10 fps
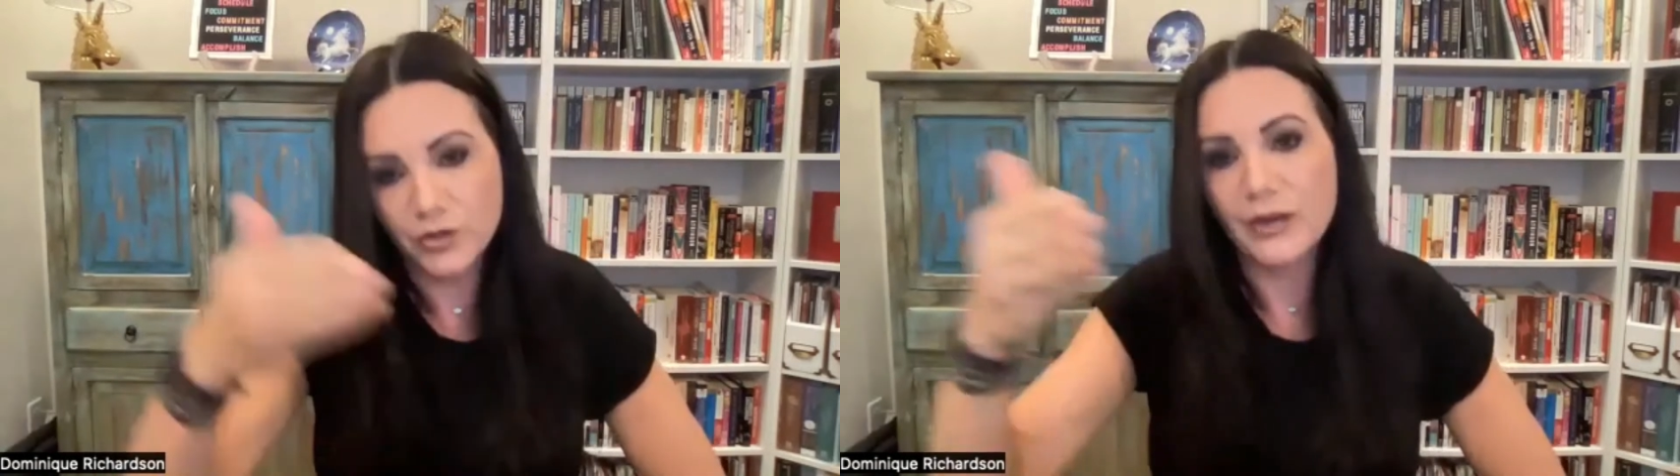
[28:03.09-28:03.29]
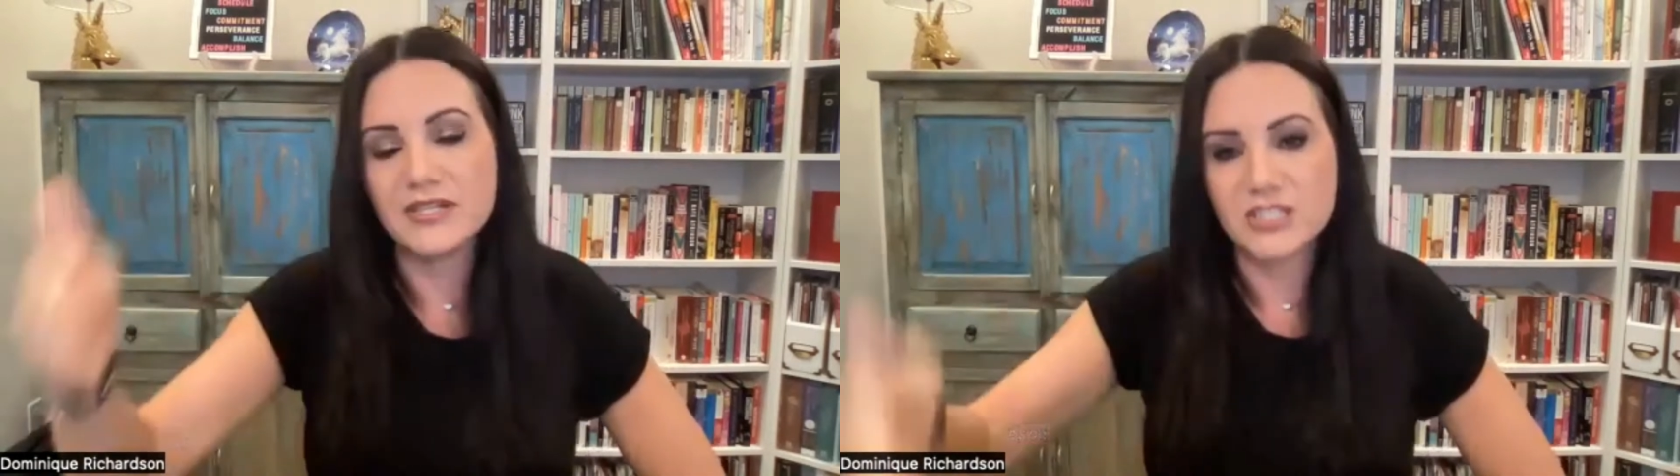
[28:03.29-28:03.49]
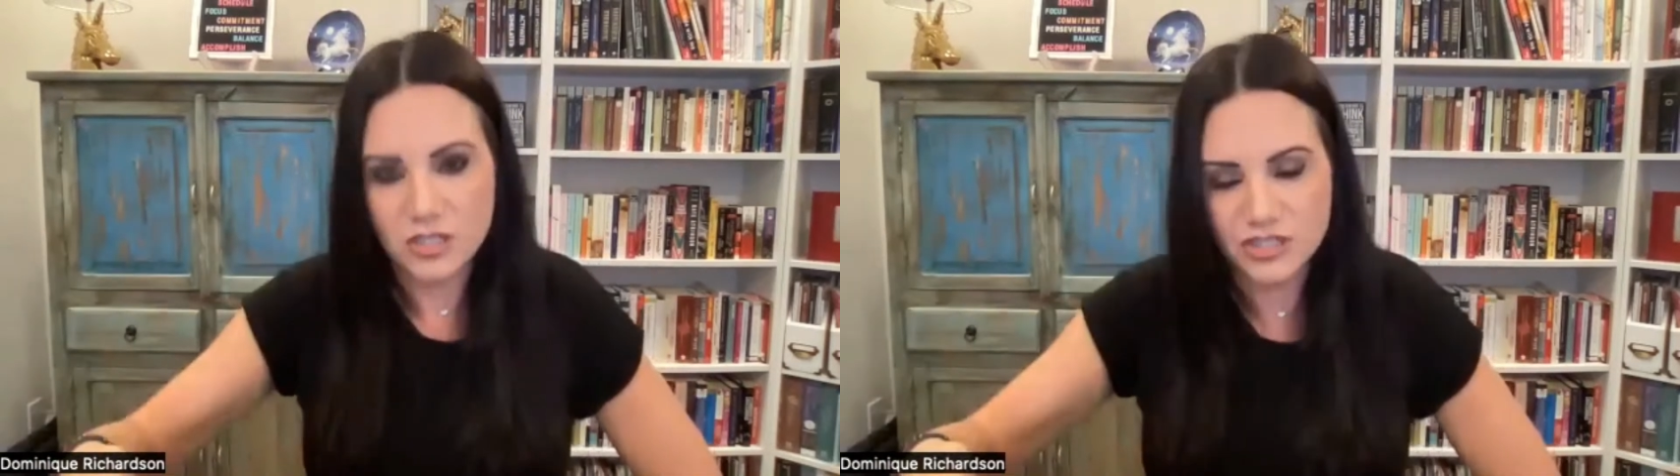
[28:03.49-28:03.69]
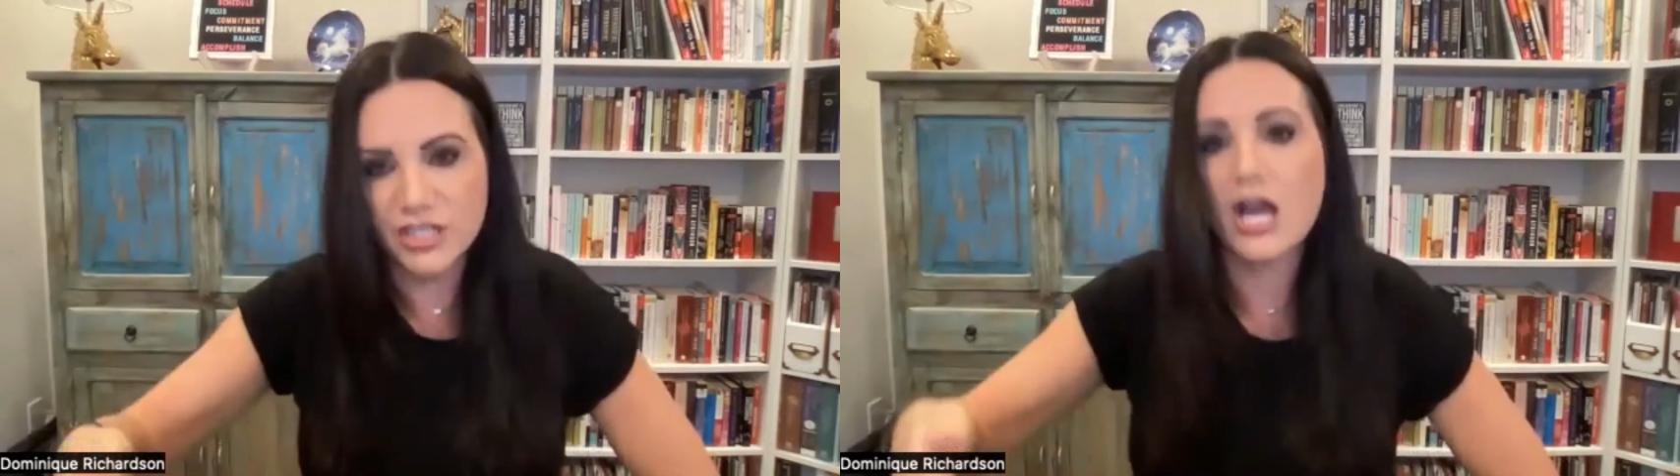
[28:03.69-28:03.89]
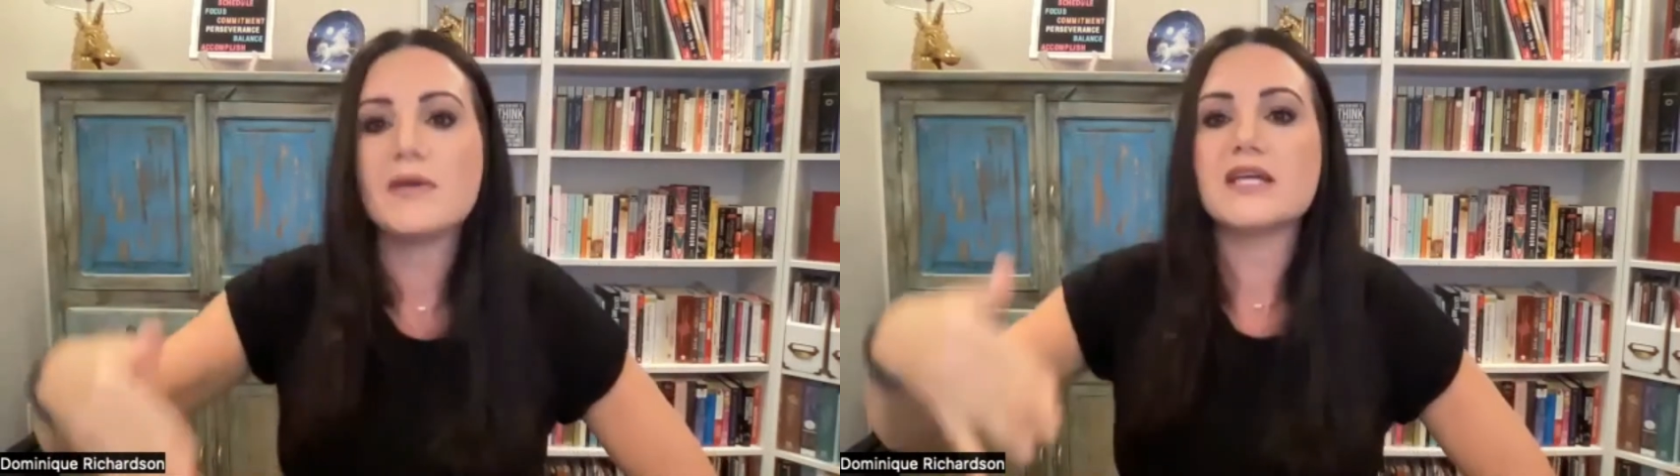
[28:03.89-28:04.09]
I went to Archie
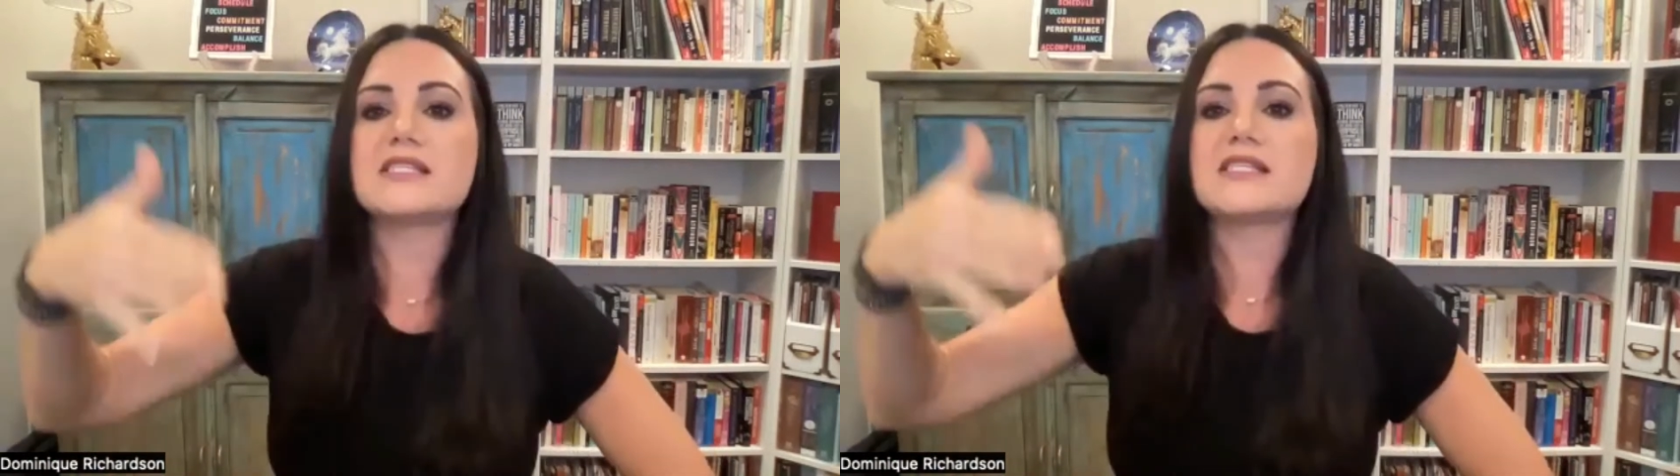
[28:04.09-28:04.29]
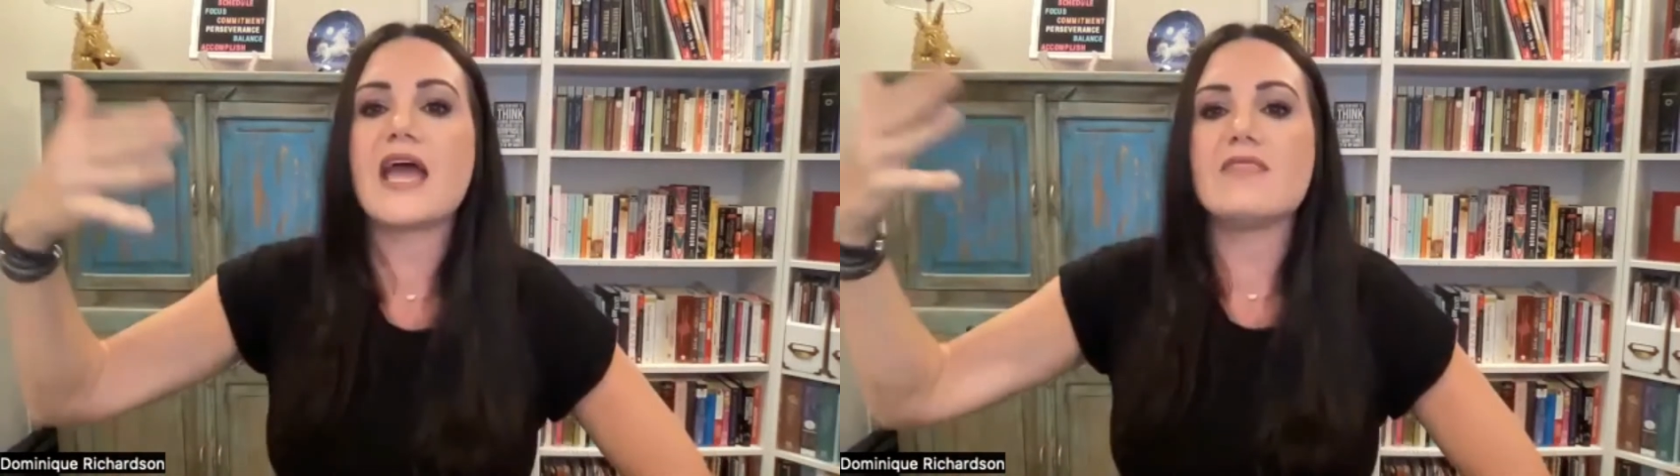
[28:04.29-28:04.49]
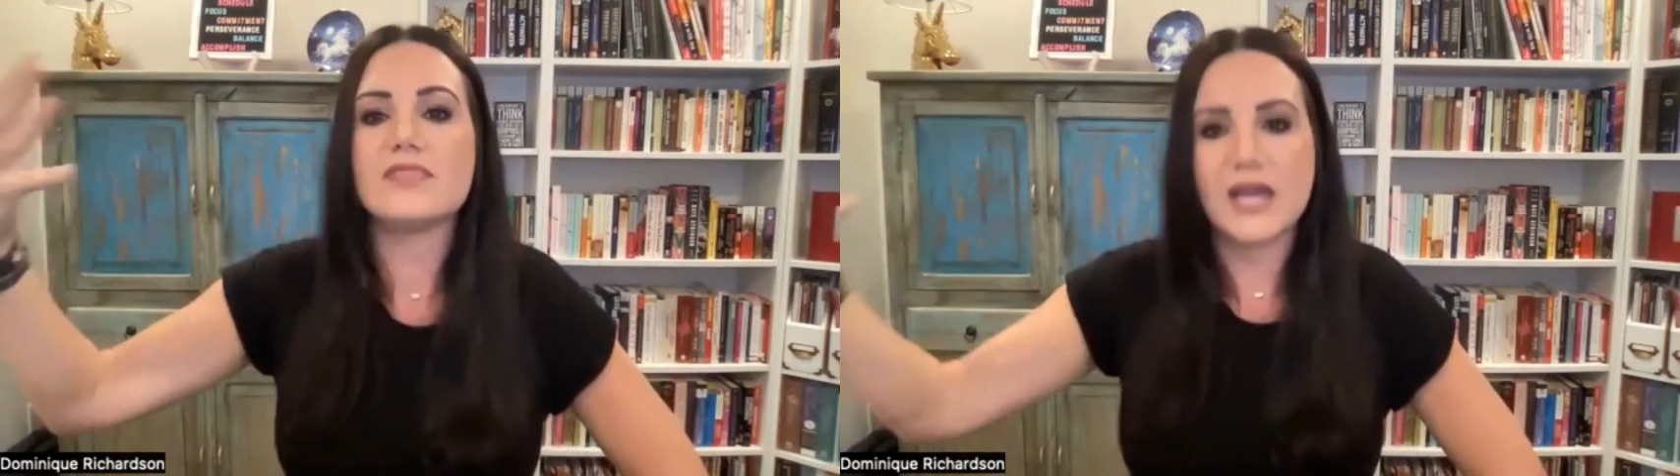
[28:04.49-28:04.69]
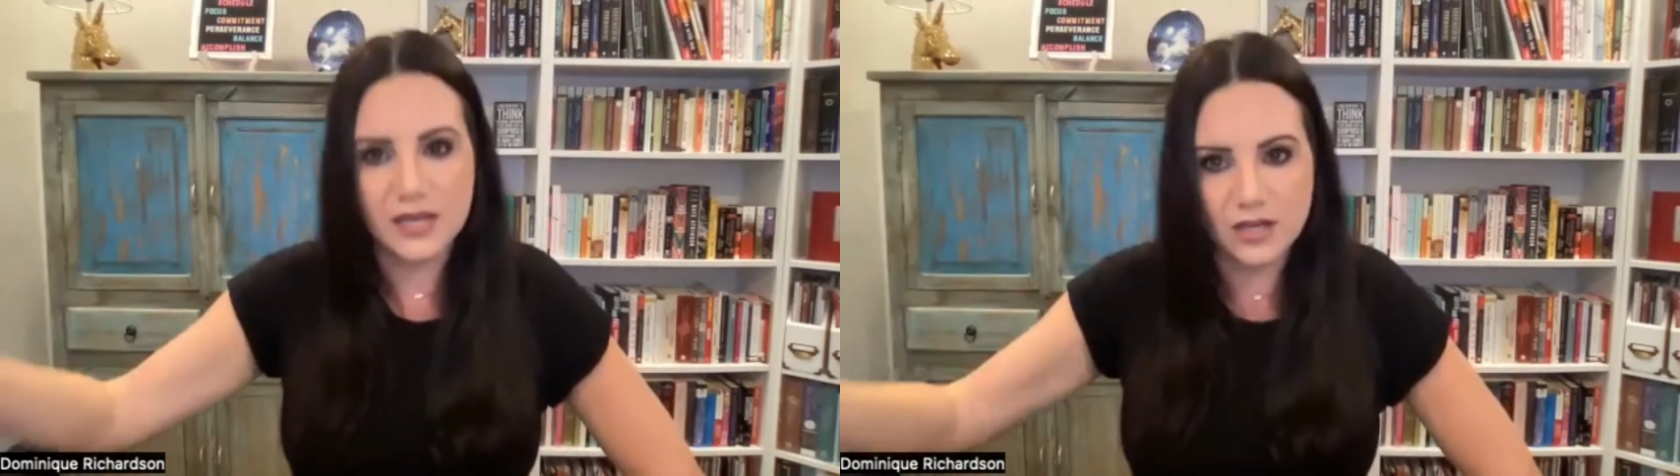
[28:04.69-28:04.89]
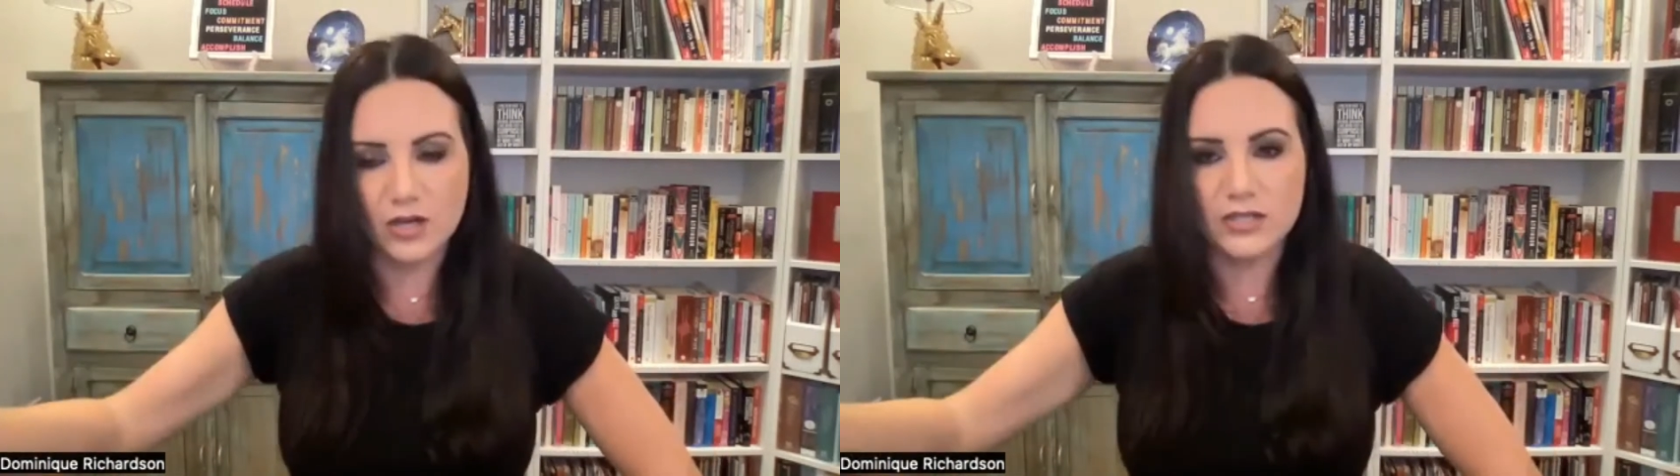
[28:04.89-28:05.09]
comics and
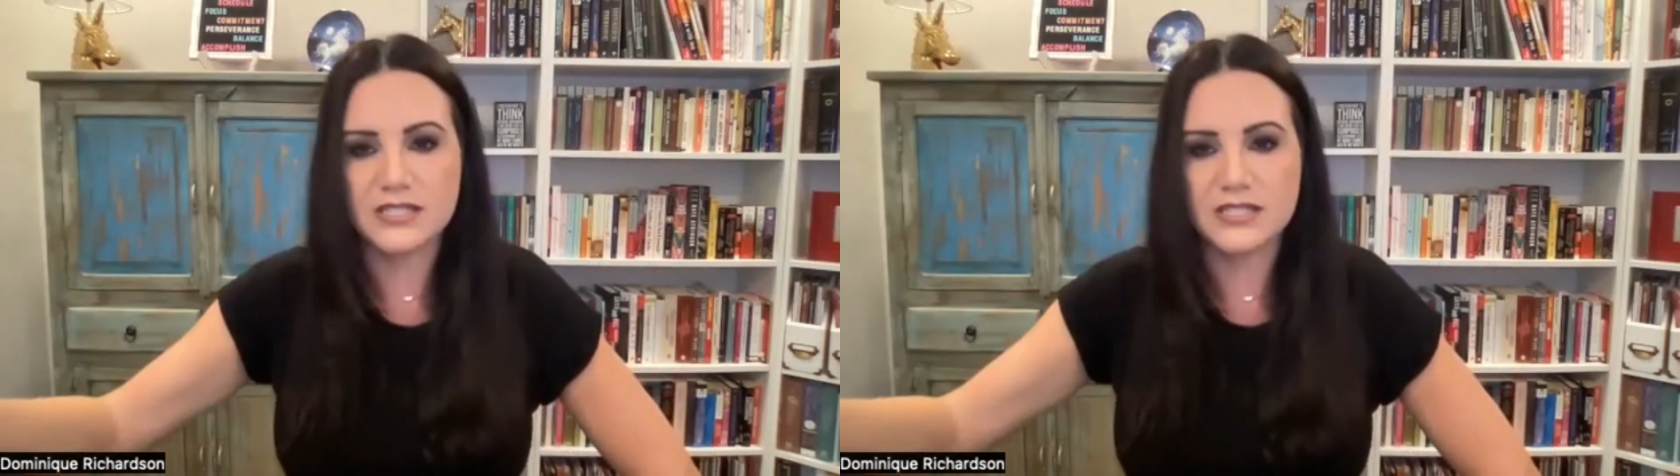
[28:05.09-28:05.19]
then R.L.